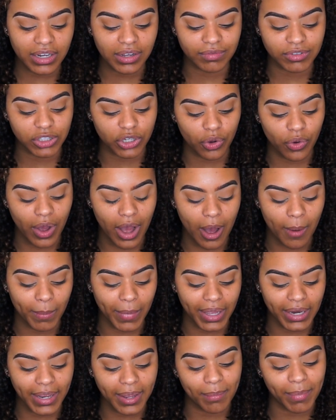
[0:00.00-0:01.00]
If so, how
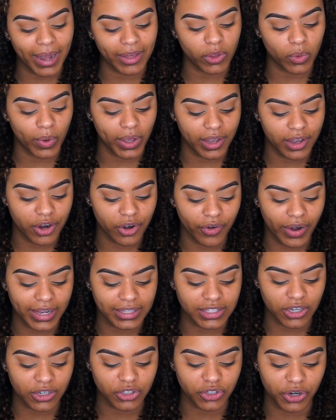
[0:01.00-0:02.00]
many? By the way,
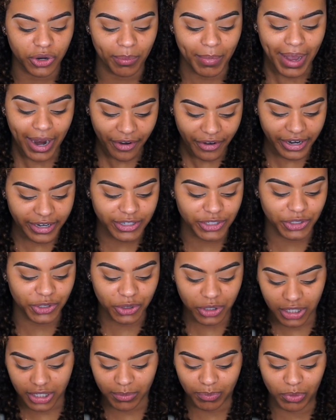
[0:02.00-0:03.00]
congrats on your marriage.
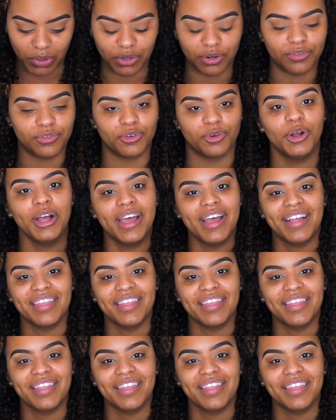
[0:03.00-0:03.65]
You look beautiful.